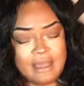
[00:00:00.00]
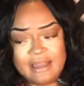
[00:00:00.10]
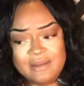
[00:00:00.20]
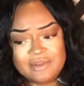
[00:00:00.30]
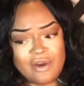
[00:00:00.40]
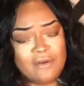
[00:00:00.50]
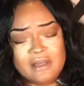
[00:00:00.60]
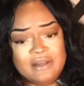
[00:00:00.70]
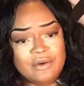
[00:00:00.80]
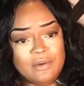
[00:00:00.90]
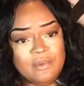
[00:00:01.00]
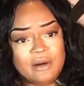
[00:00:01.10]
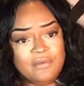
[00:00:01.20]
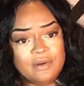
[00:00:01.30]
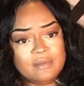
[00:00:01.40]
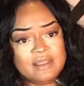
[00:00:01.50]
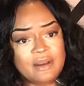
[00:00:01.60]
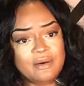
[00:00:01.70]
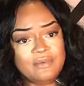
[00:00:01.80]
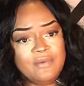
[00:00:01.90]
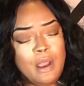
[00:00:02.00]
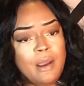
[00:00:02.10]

Like he was already doing well for himself,